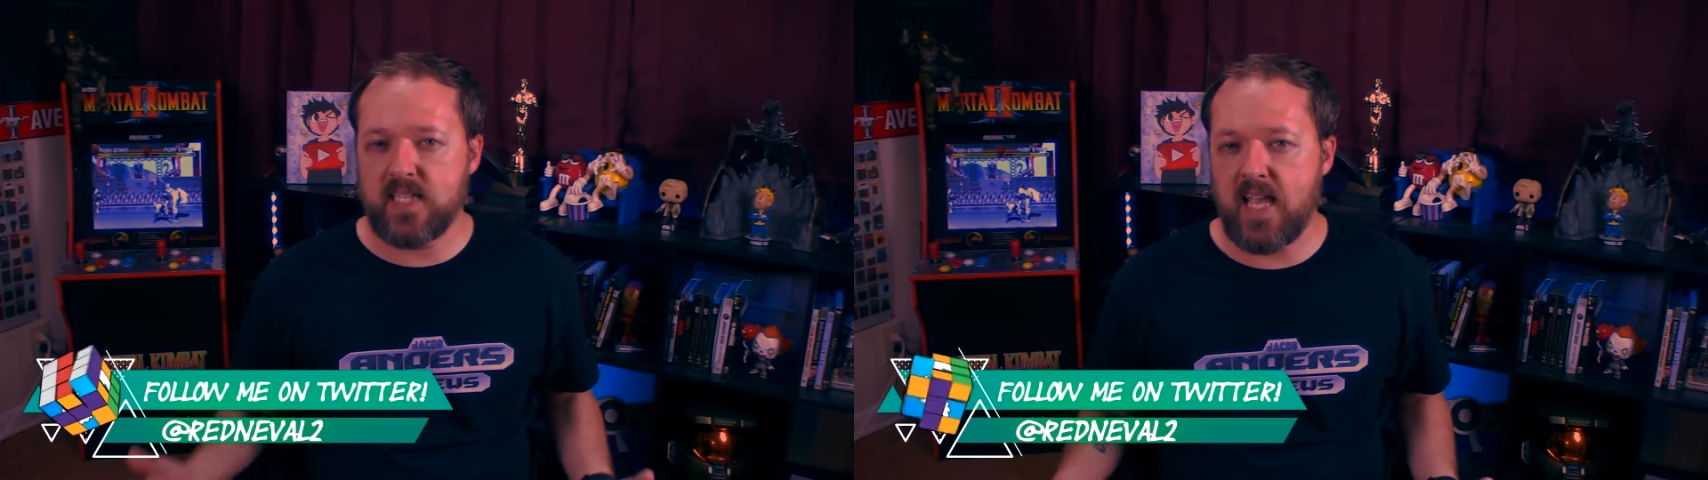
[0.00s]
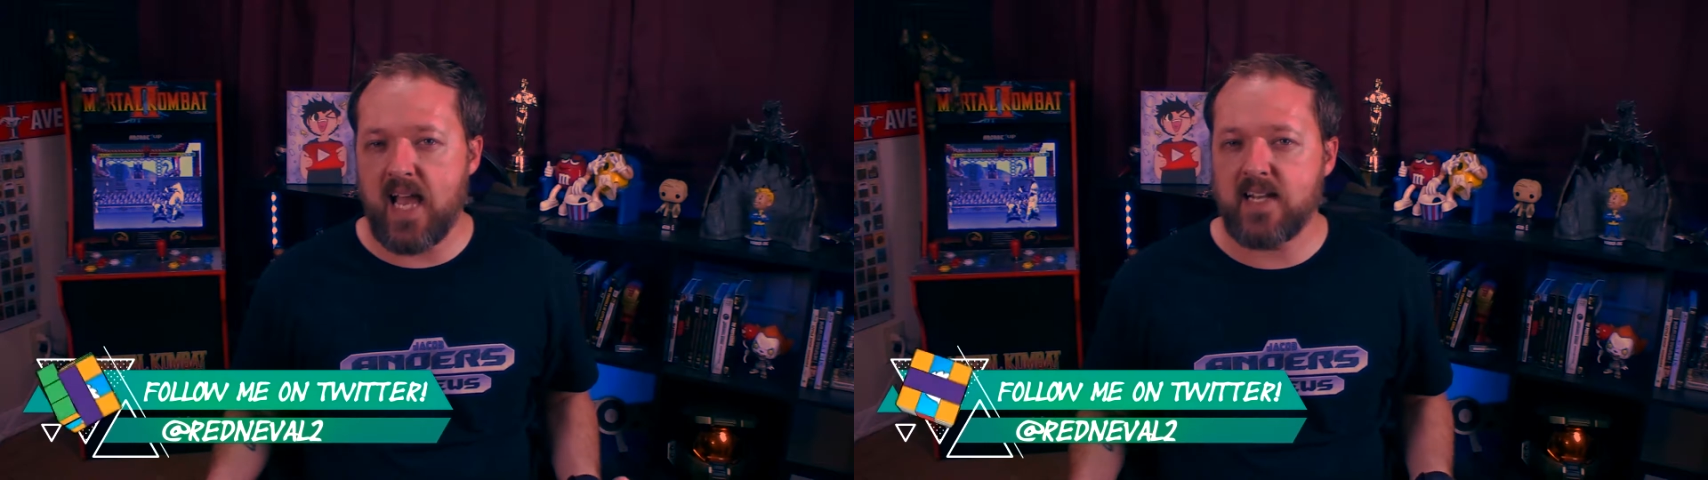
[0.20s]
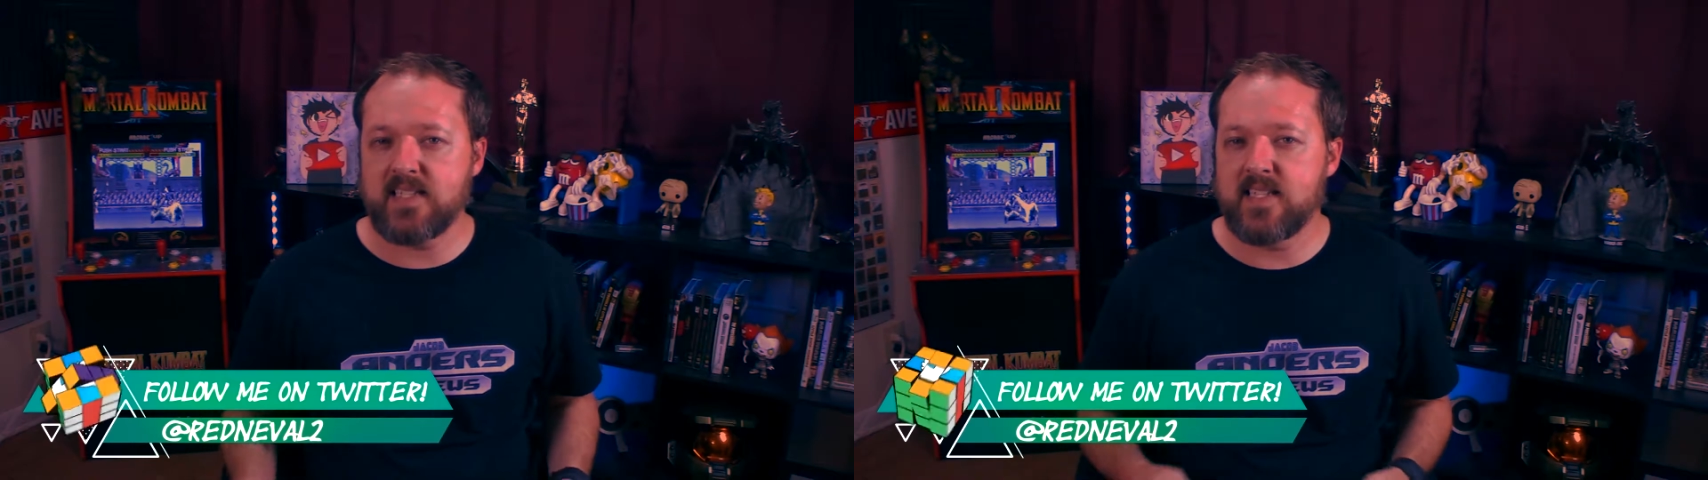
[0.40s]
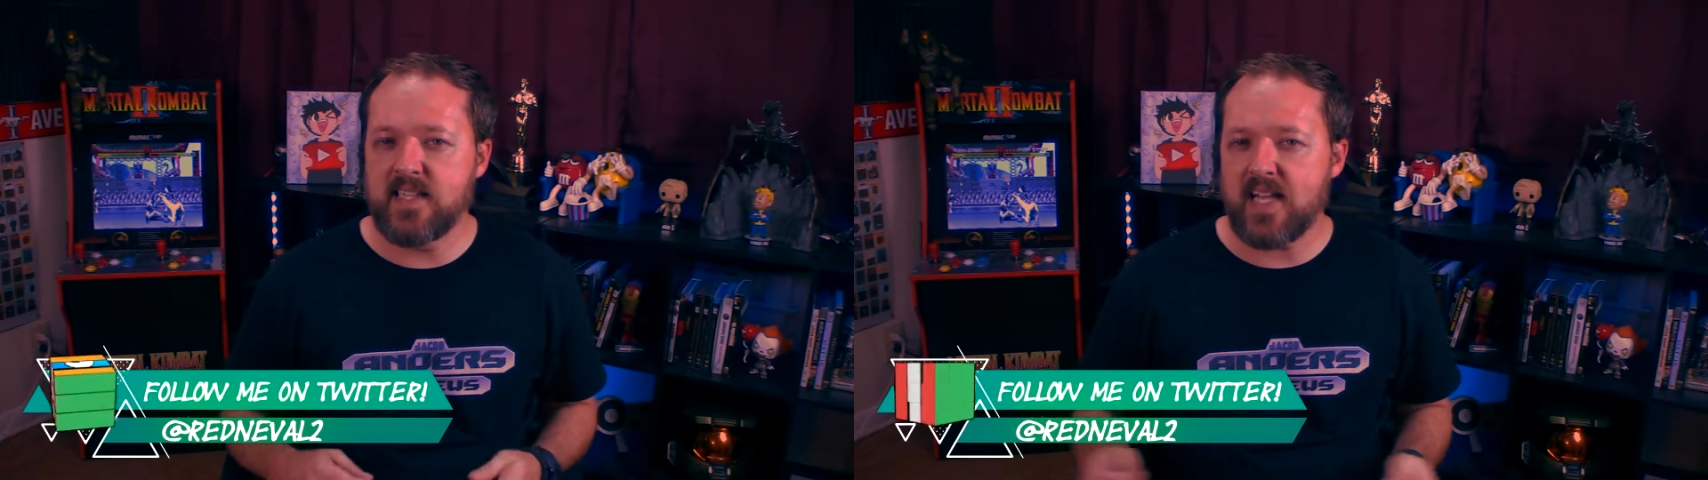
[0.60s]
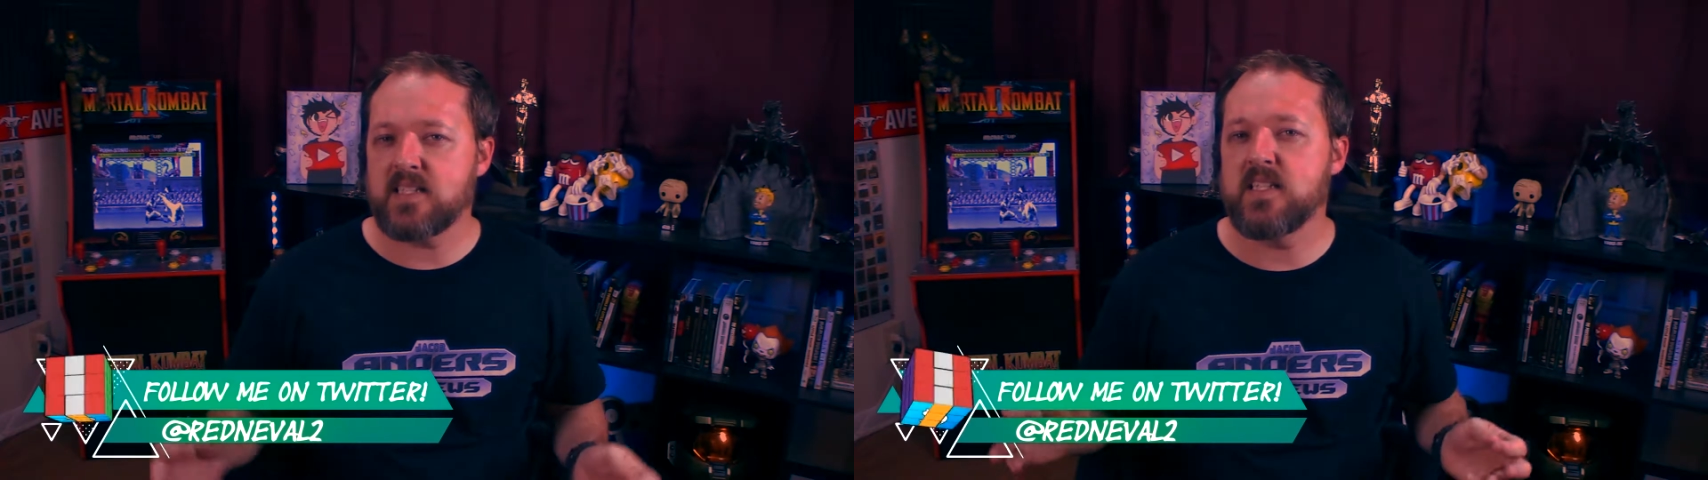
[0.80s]
the Cat is the
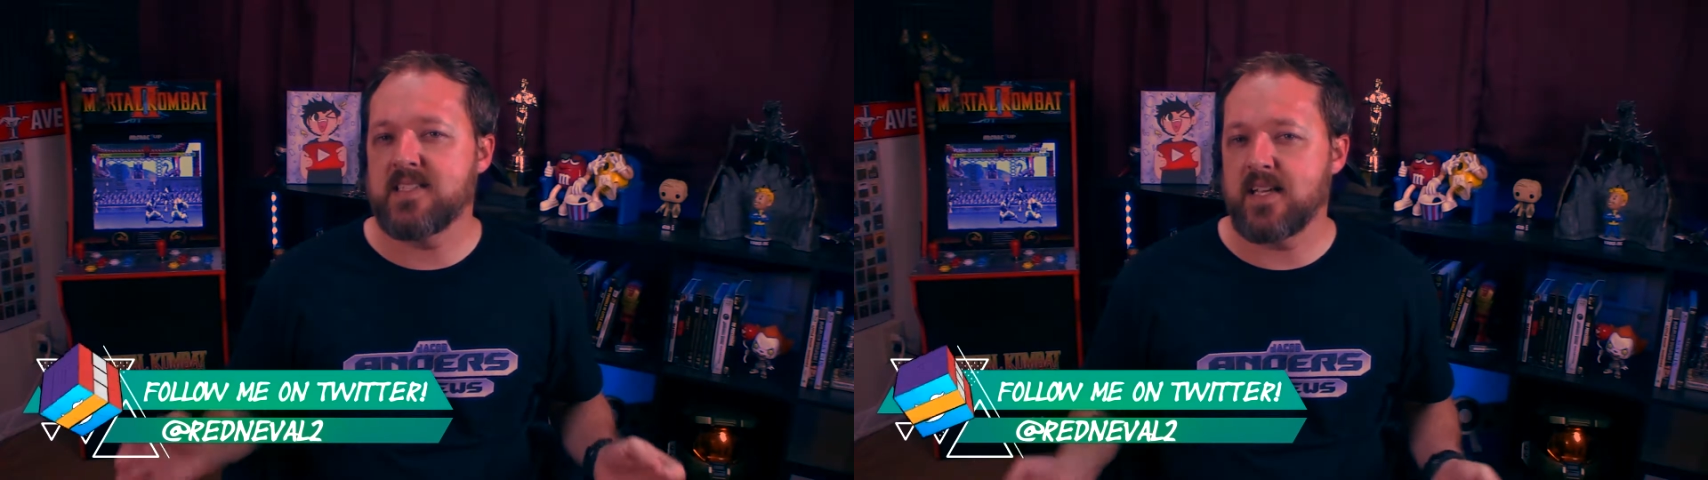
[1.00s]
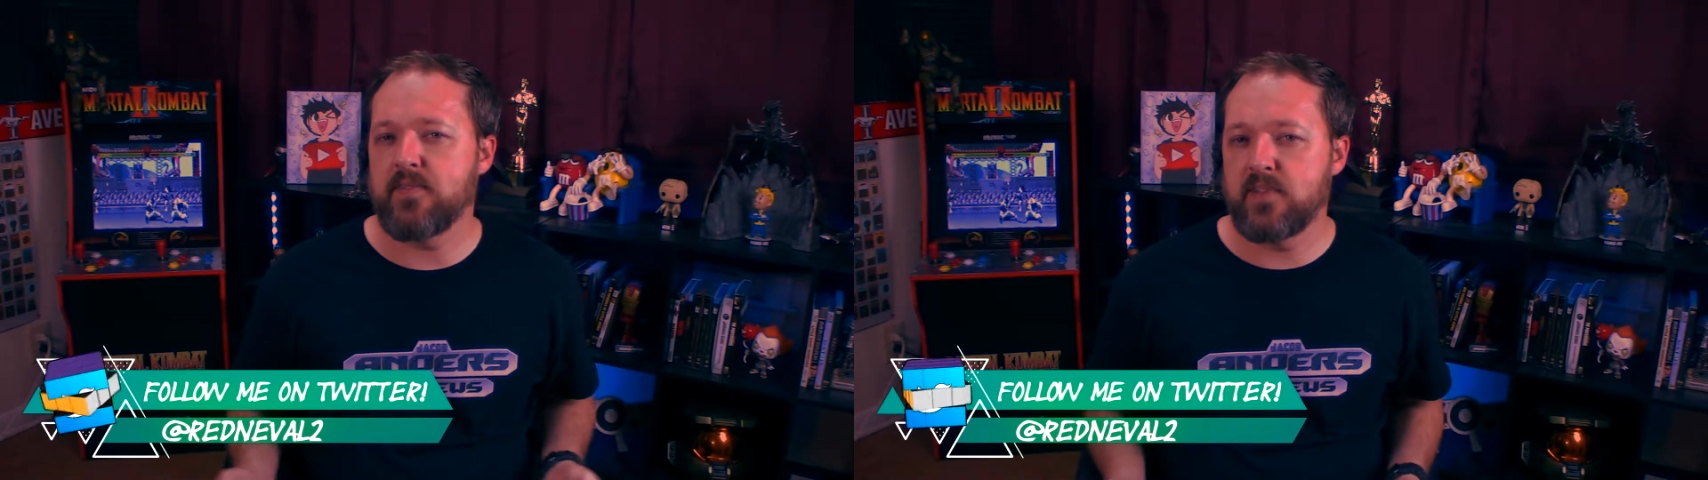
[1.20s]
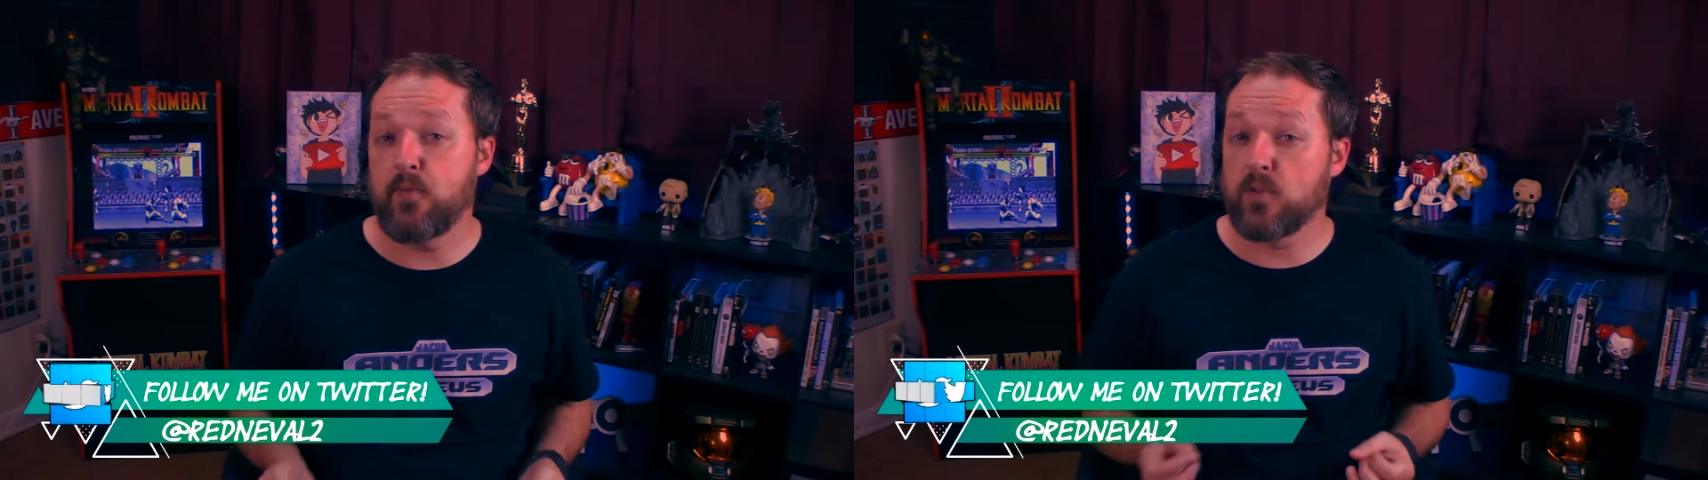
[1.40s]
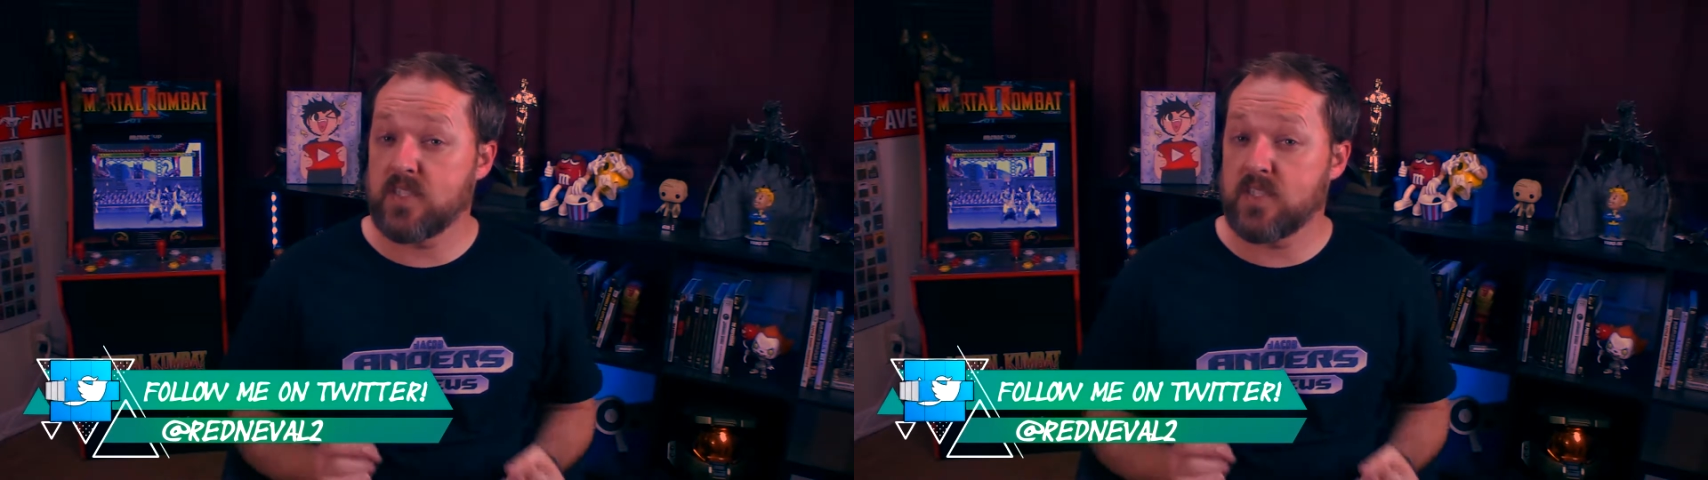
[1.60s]
nineteen seventy-four